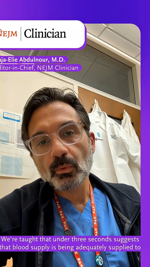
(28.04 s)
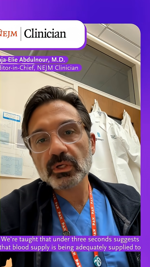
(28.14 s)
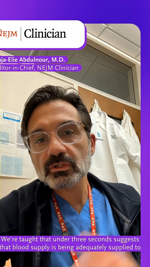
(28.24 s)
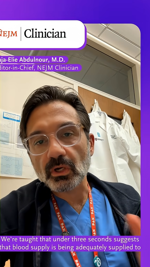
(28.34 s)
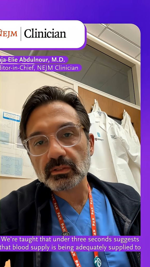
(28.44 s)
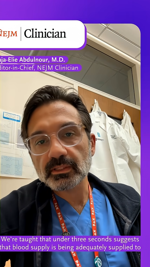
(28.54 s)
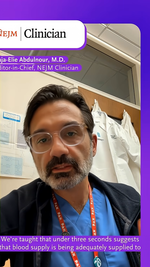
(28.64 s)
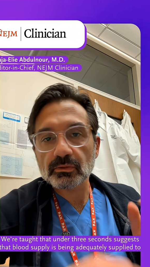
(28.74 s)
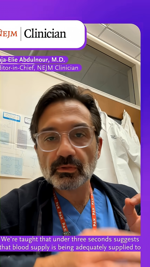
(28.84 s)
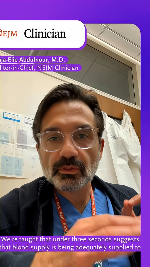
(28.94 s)
We're taught
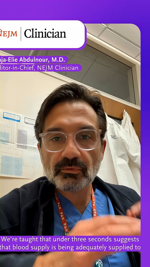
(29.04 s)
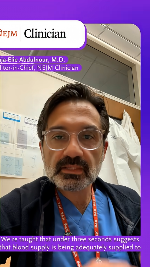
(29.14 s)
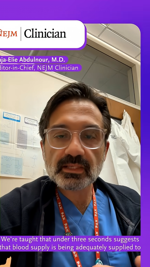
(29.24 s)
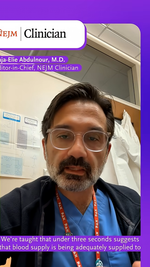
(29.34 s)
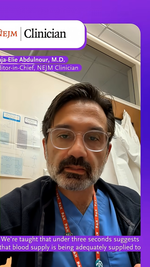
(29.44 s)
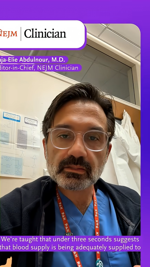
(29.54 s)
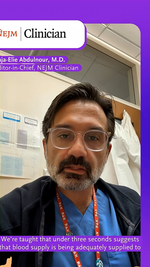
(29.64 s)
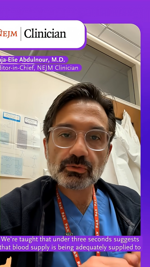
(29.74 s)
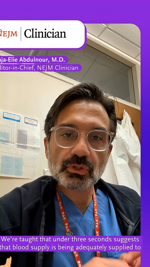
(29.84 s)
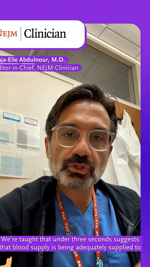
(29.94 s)
that under three
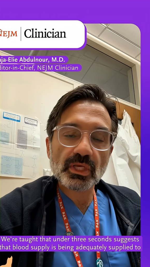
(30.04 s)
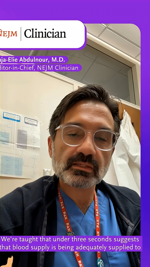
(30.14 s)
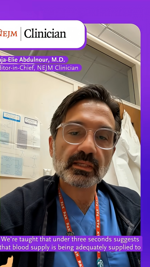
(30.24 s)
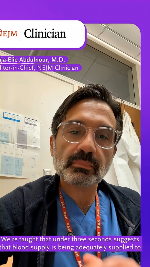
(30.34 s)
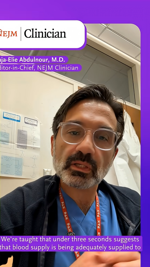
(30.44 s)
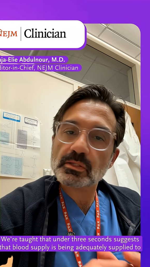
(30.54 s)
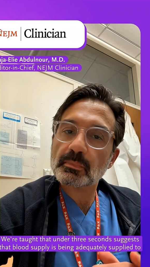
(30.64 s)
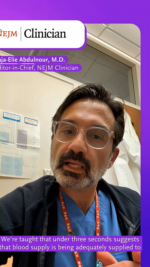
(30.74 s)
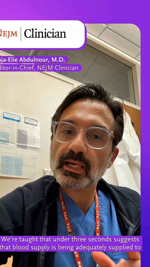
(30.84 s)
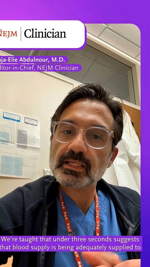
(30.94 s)
seconds suggests that blood
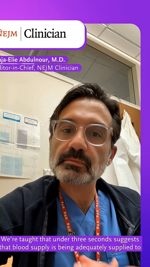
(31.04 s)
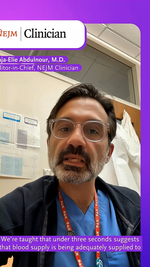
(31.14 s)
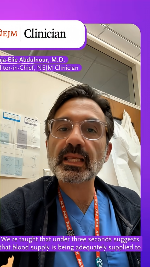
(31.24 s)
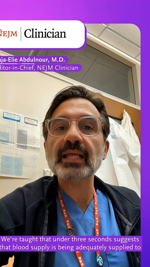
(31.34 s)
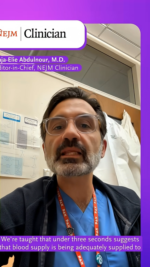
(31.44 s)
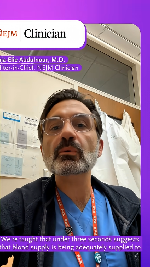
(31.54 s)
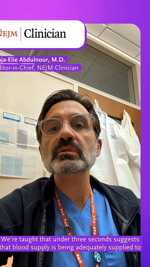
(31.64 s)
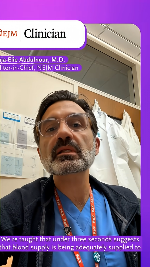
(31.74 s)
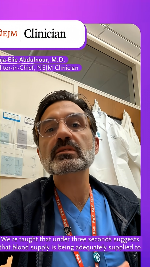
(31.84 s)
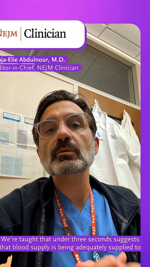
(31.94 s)
supply is being
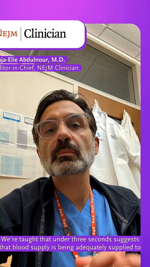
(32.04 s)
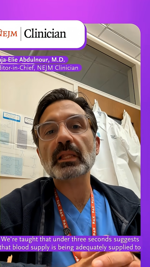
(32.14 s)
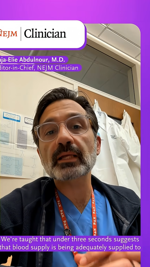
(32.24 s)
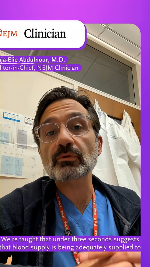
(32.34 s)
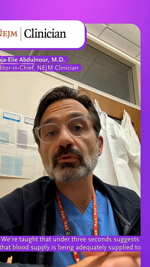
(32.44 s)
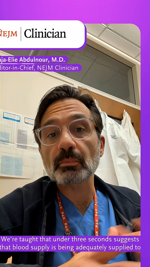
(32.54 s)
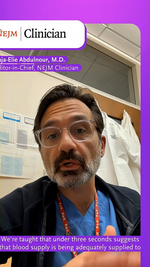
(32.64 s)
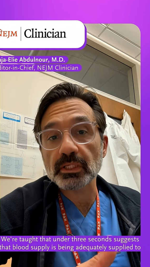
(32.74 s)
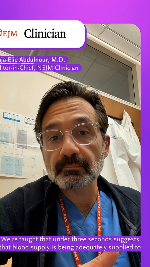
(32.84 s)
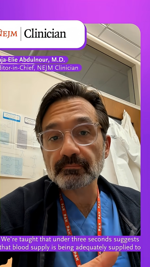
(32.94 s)
adequately supplied to the
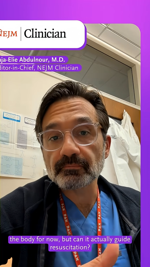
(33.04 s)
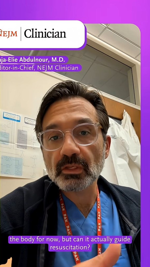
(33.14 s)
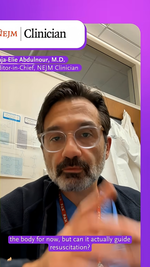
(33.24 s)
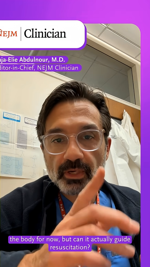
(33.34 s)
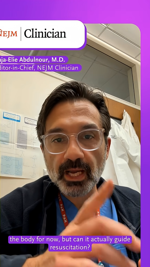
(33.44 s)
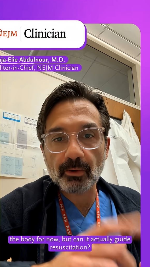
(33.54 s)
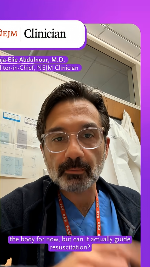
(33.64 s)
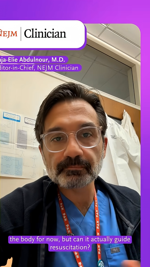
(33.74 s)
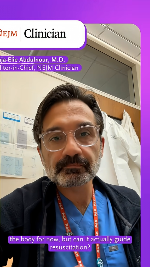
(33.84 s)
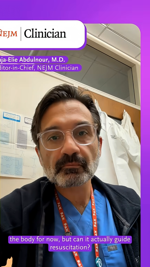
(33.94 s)
body, for
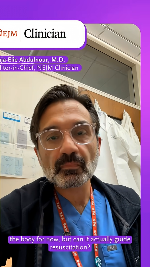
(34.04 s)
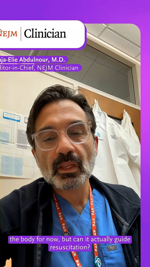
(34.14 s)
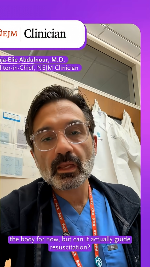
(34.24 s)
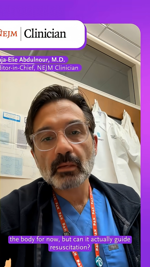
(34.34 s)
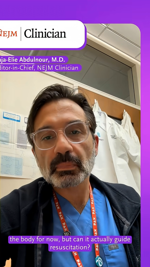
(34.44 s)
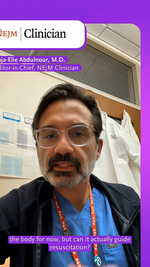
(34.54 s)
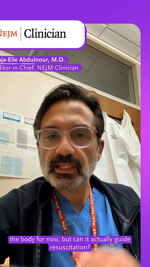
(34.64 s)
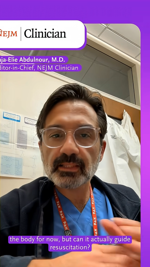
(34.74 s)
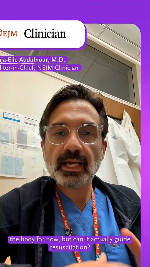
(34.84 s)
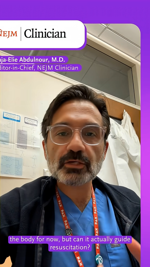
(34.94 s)
now. But
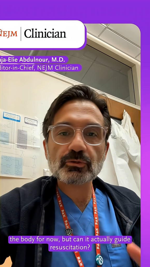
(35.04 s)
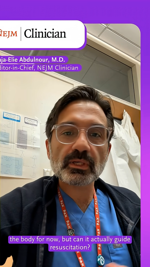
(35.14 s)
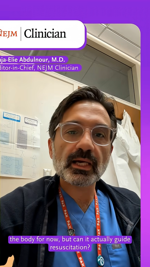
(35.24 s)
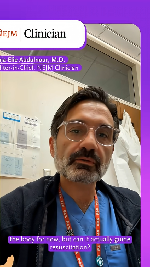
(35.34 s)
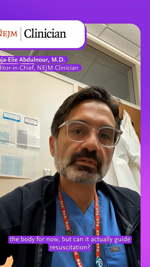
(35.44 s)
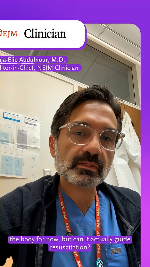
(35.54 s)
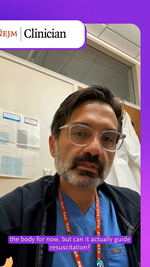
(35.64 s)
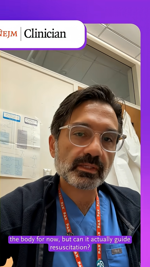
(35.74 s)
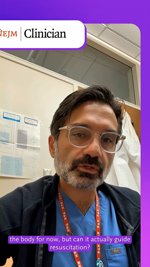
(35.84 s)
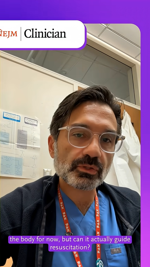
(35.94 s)
can it actually guide
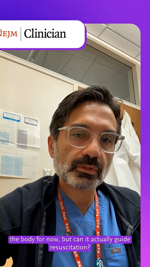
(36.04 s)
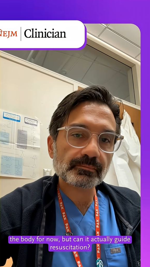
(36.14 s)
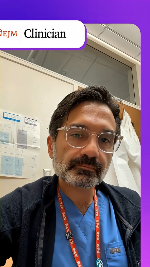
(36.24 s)
resuscitation?